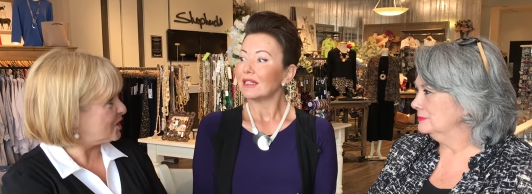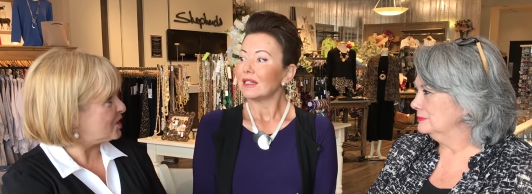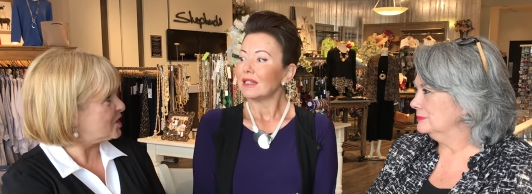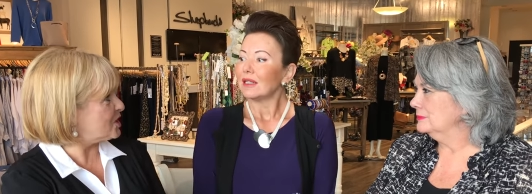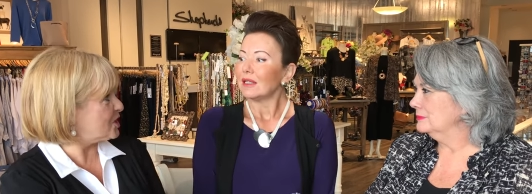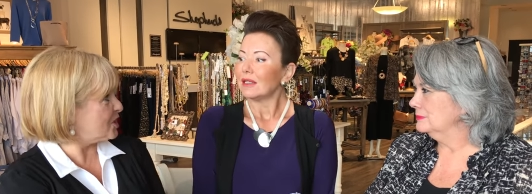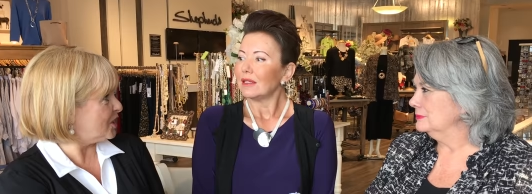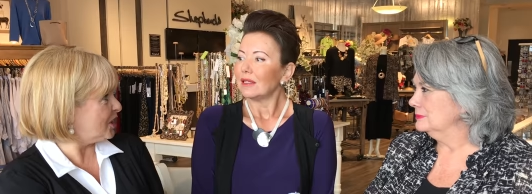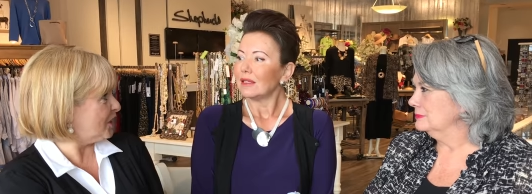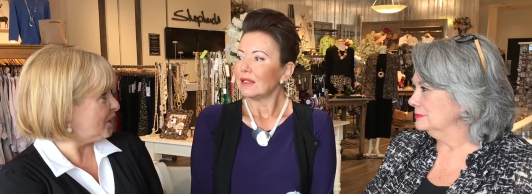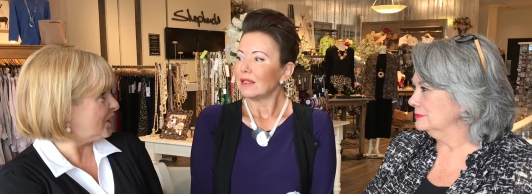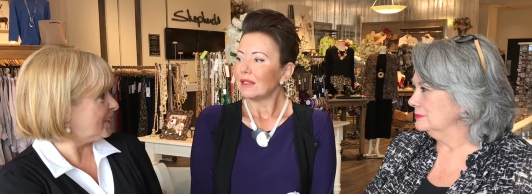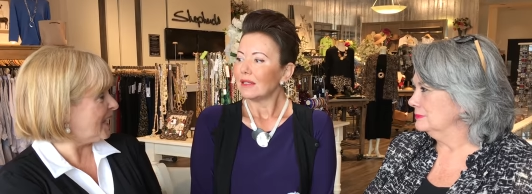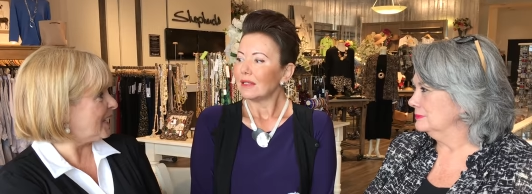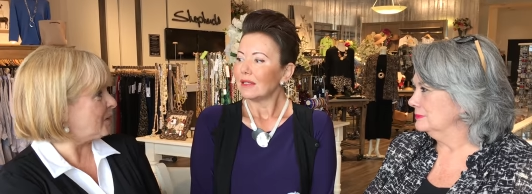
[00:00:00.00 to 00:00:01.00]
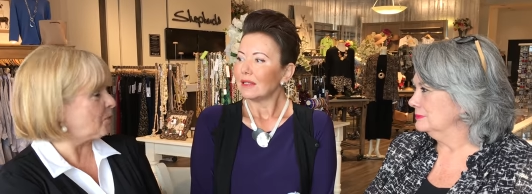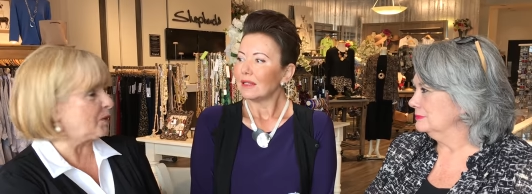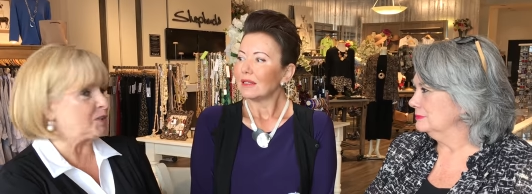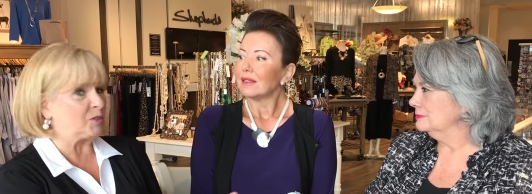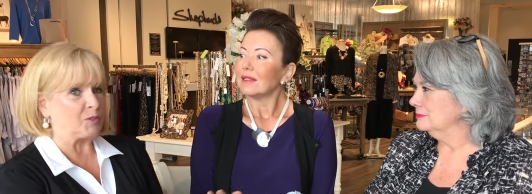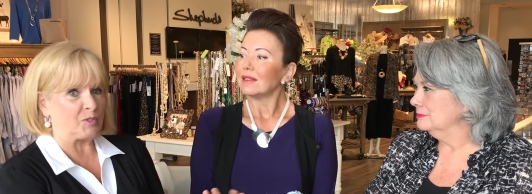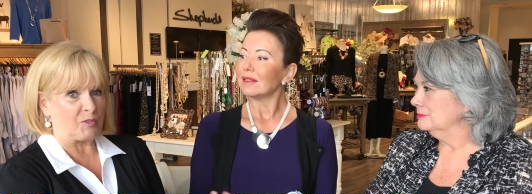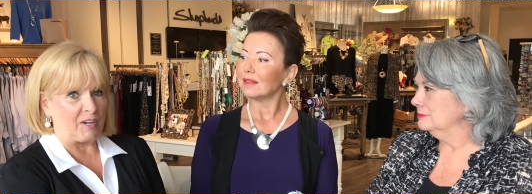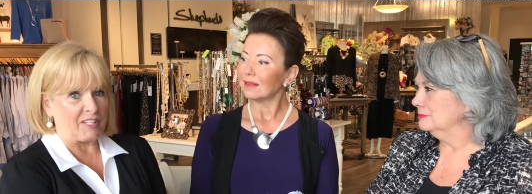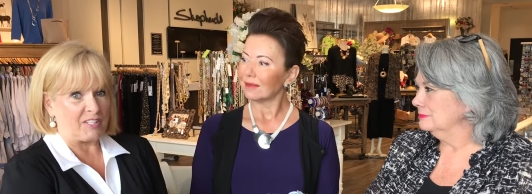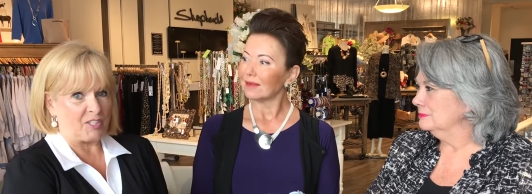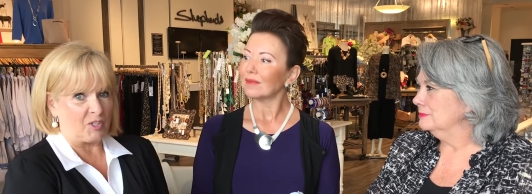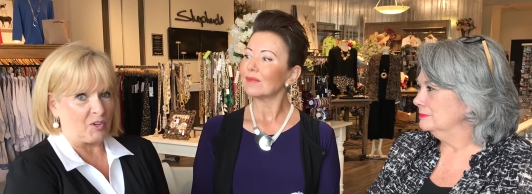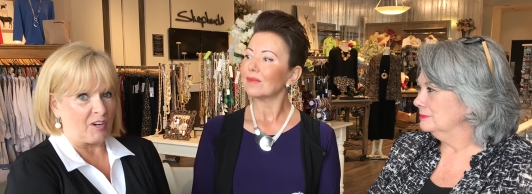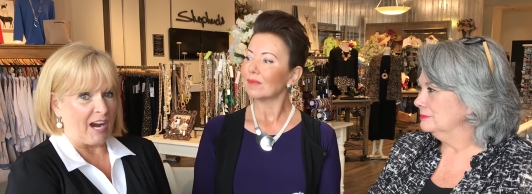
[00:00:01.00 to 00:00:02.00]
Speaker 1: should look like when you
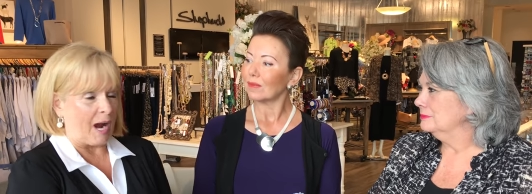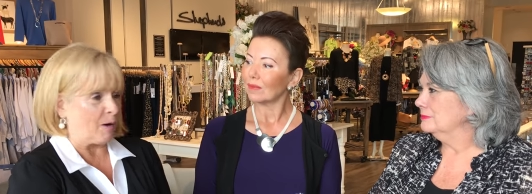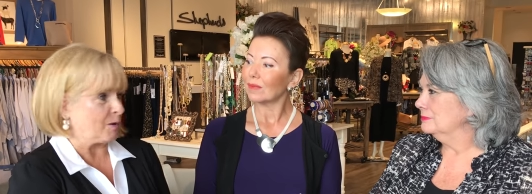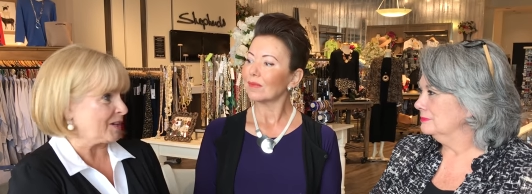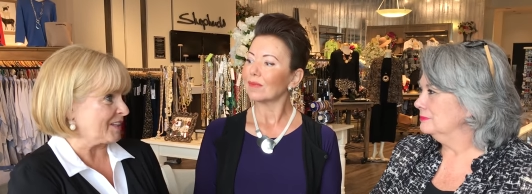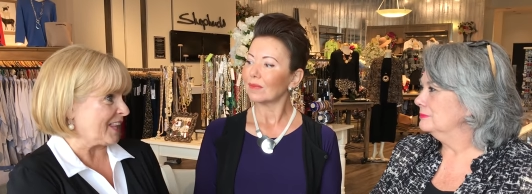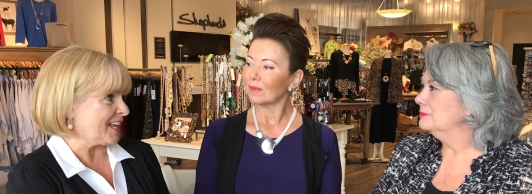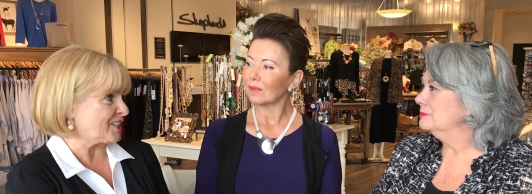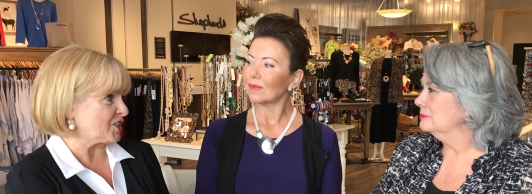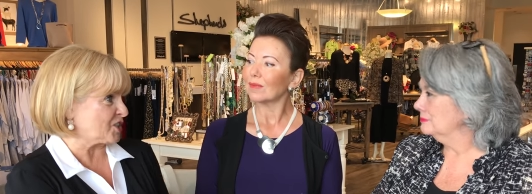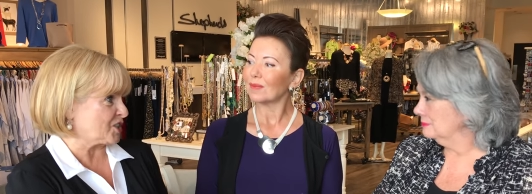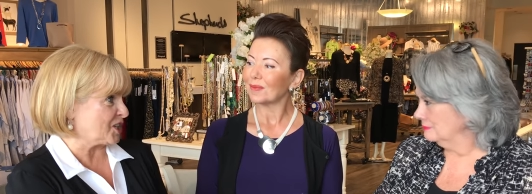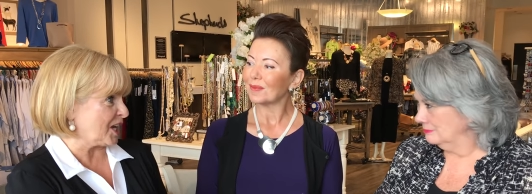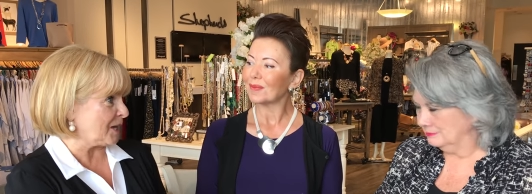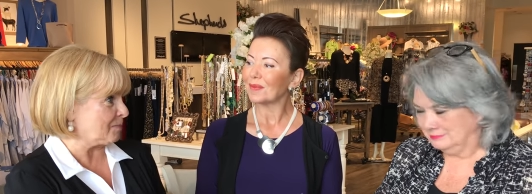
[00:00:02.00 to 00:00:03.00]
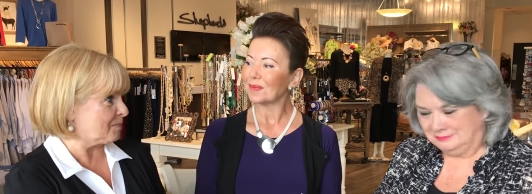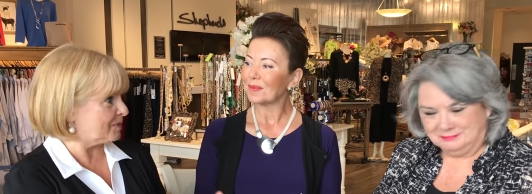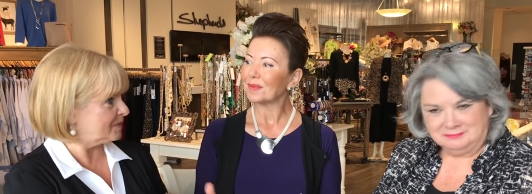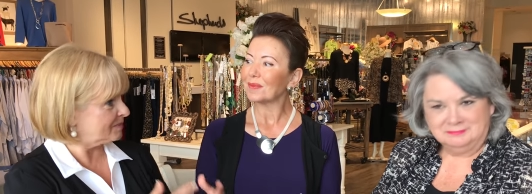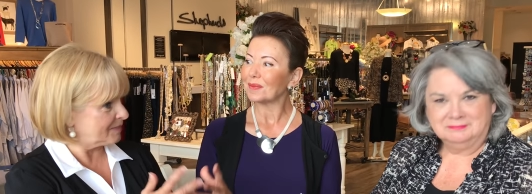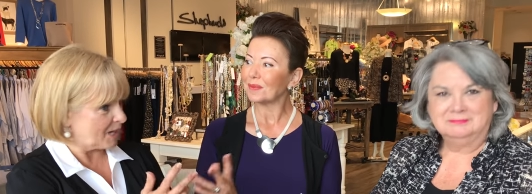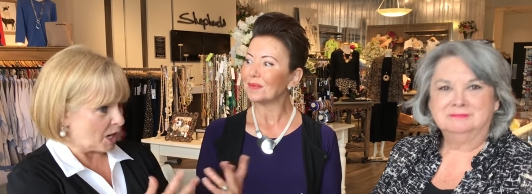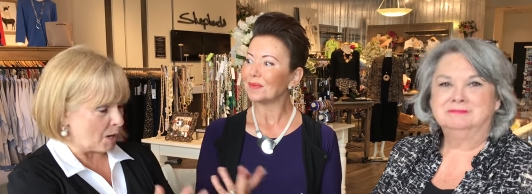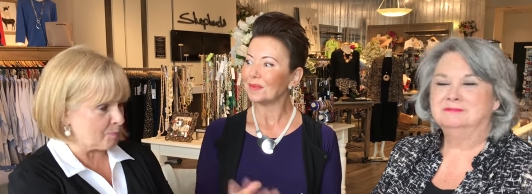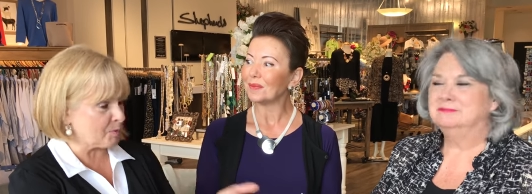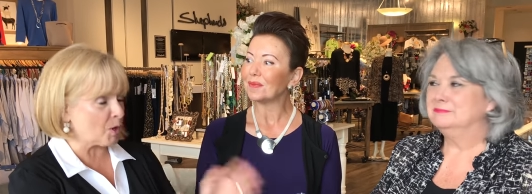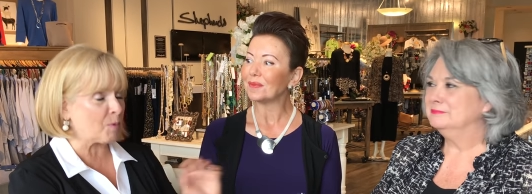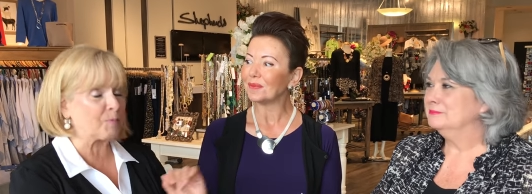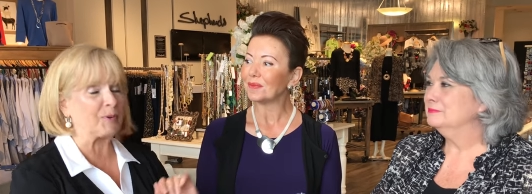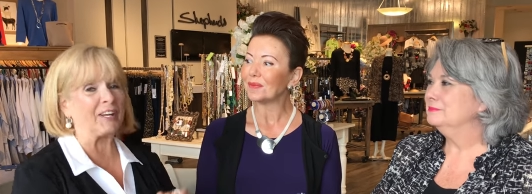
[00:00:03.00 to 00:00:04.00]
dress your hourglass shape mm-hmm.
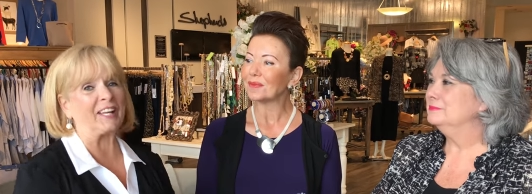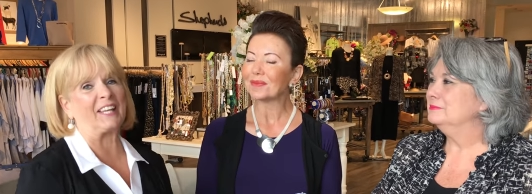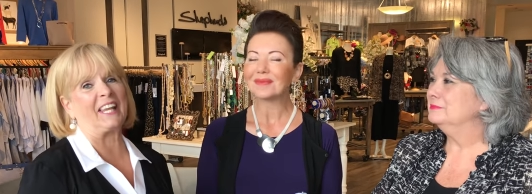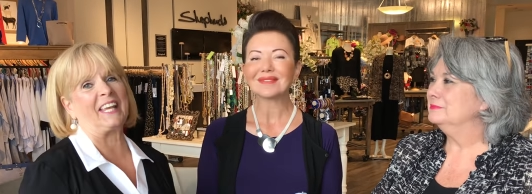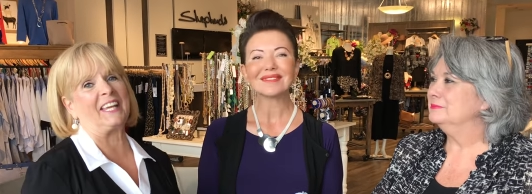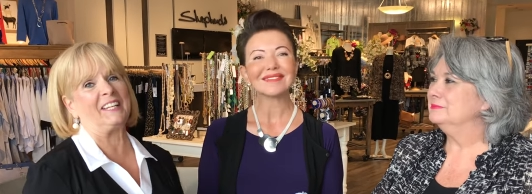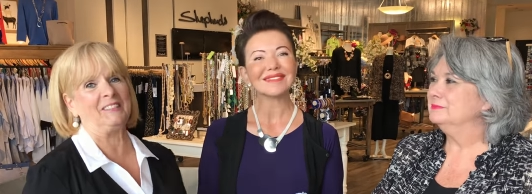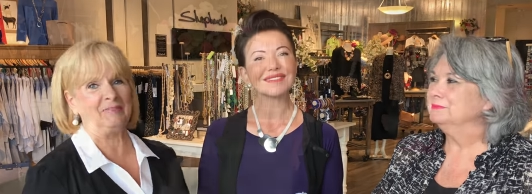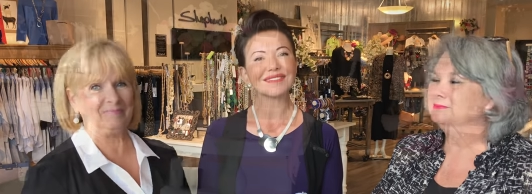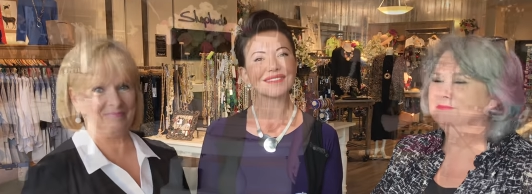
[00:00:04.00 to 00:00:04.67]
appropriately.